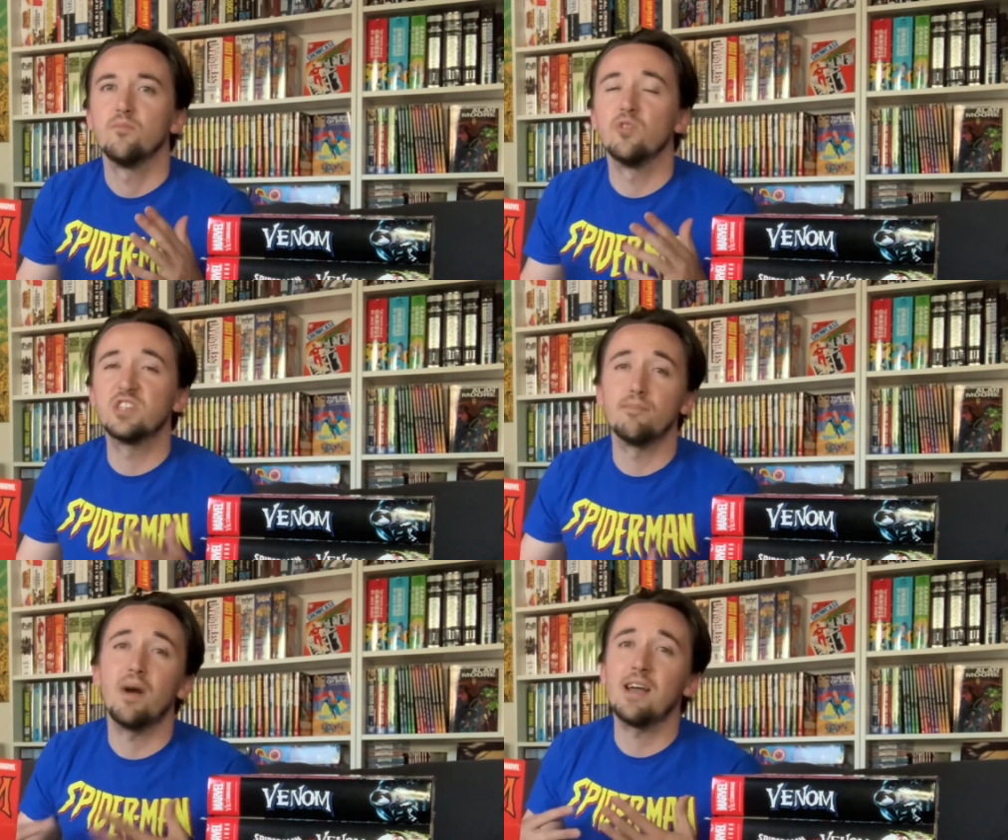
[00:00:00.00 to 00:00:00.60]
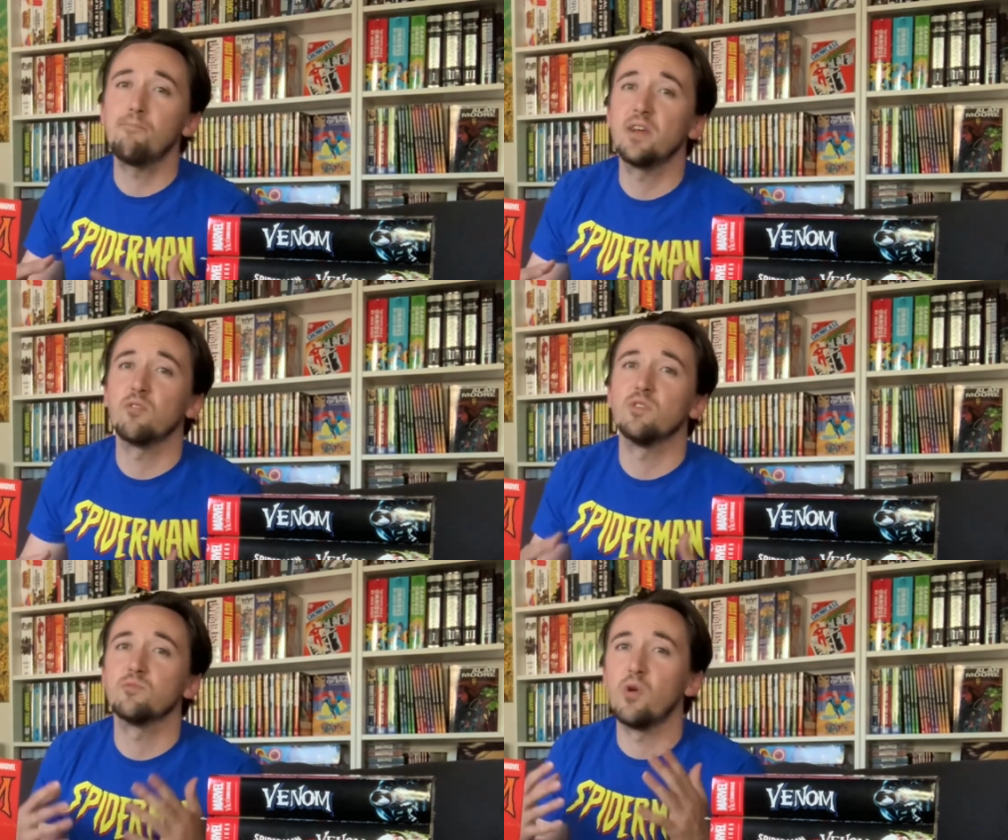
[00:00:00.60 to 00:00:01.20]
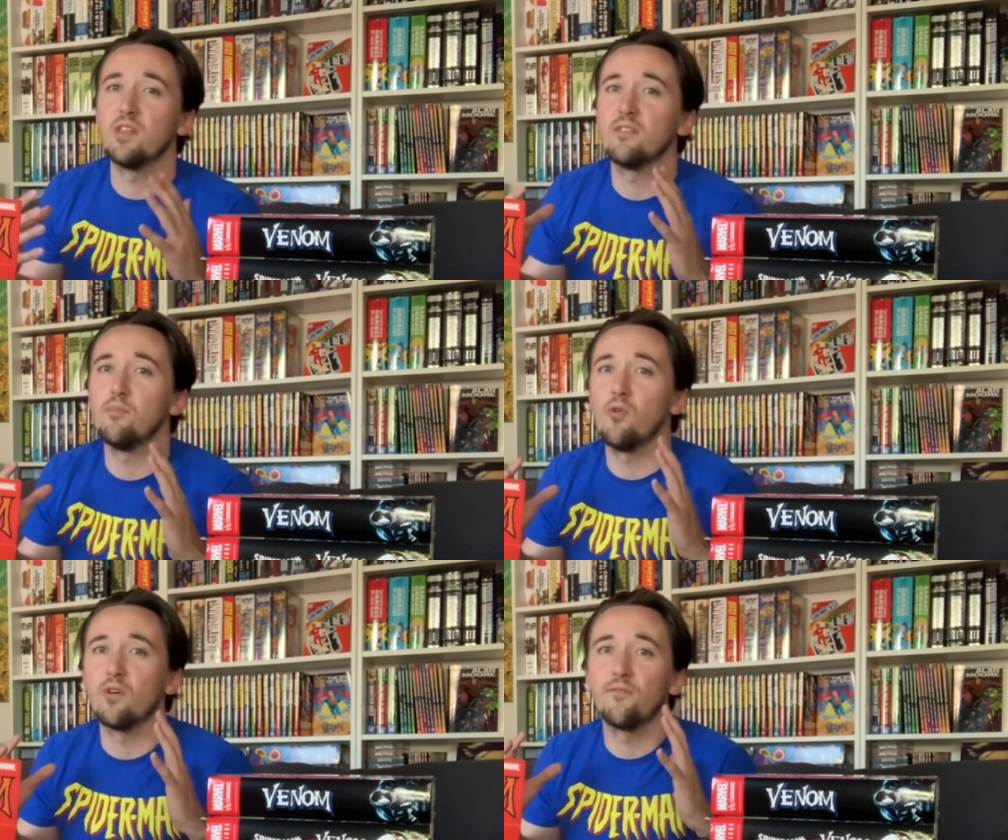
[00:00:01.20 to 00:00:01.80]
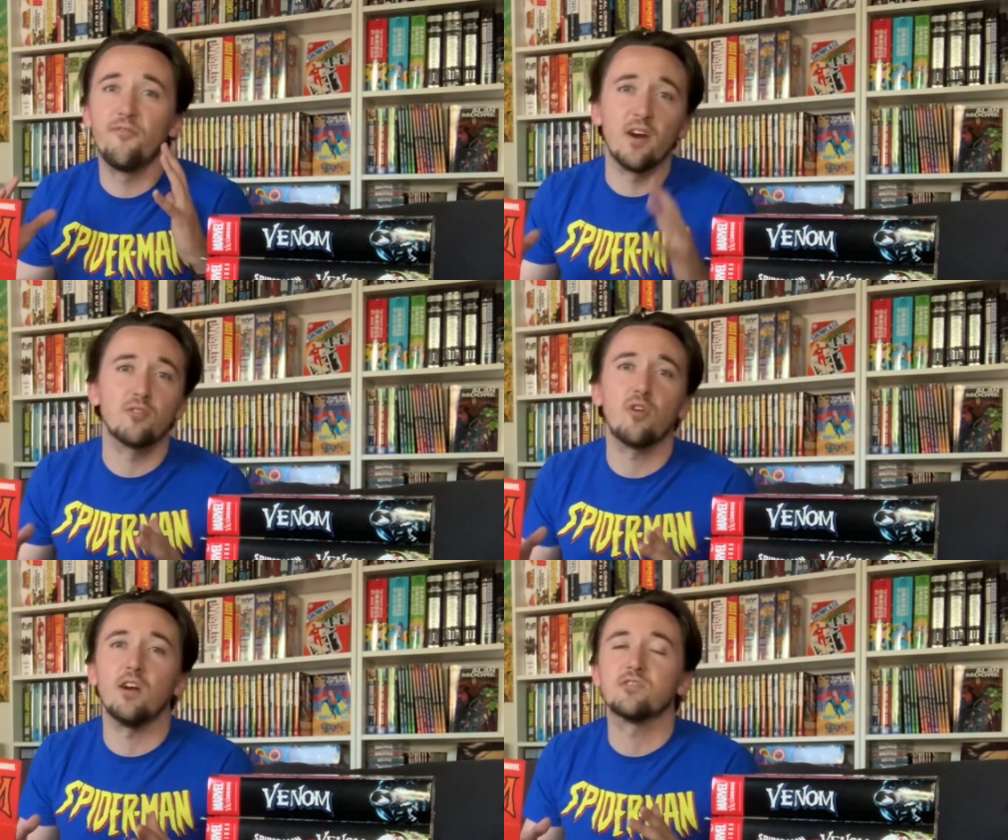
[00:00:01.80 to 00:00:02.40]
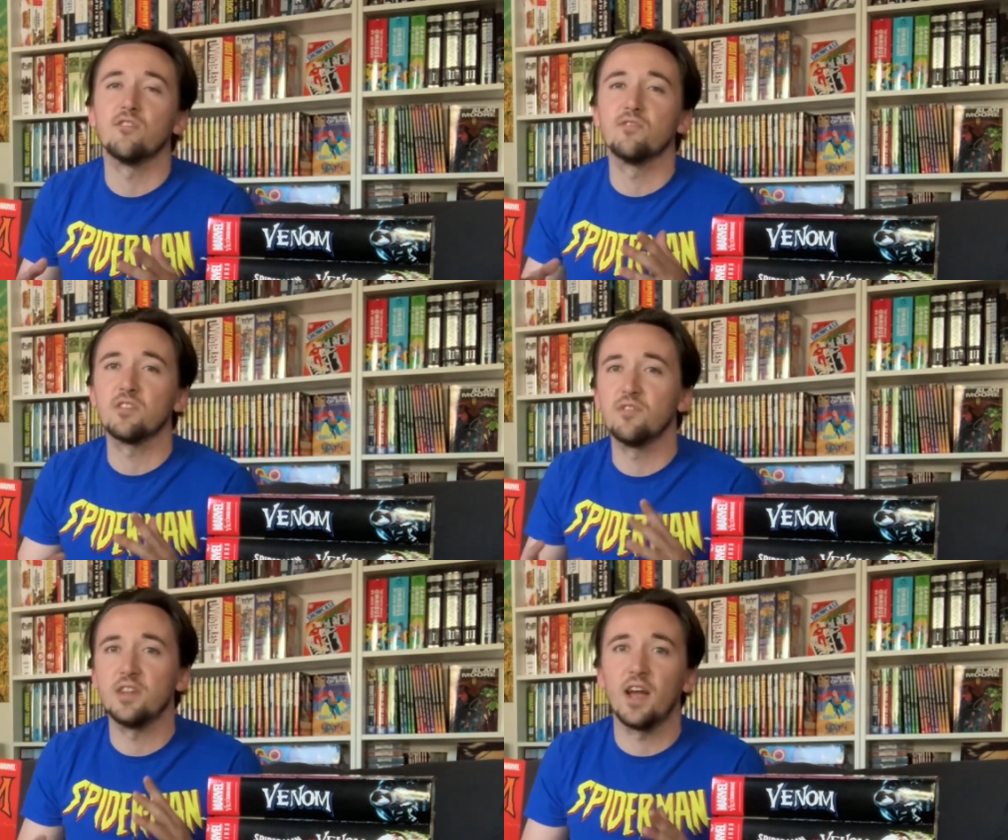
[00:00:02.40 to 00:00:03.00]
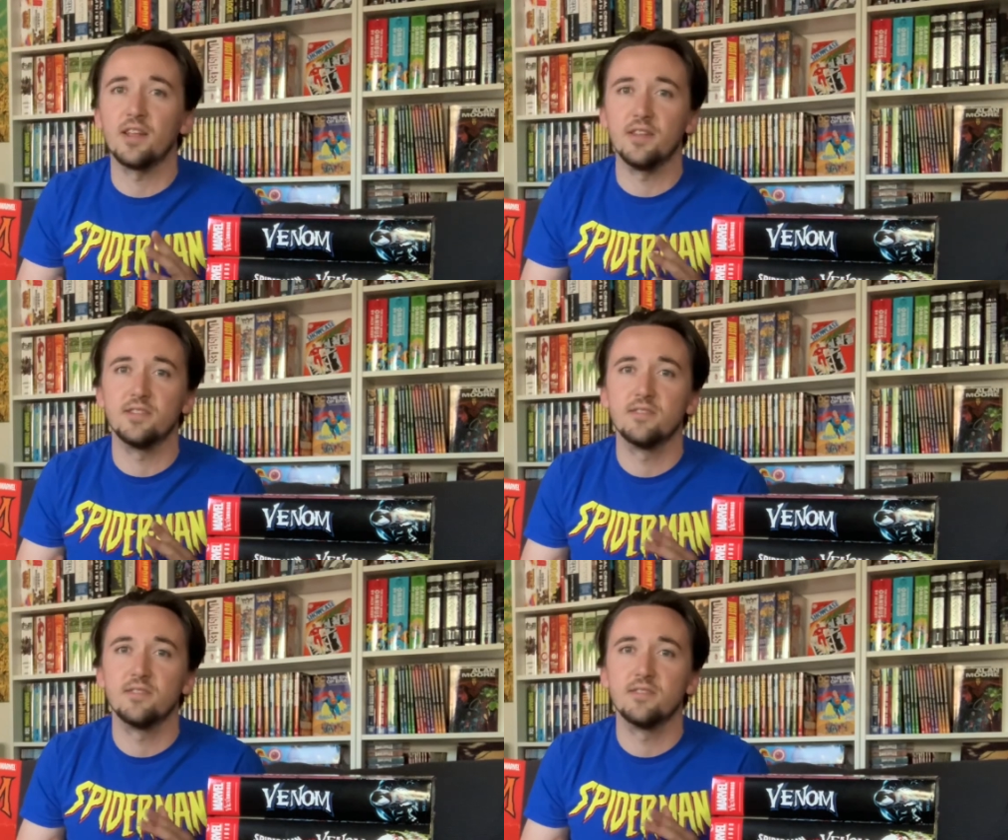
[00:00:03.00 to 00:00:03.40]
which in my opinion was one of the more fun crossovers of the 90s.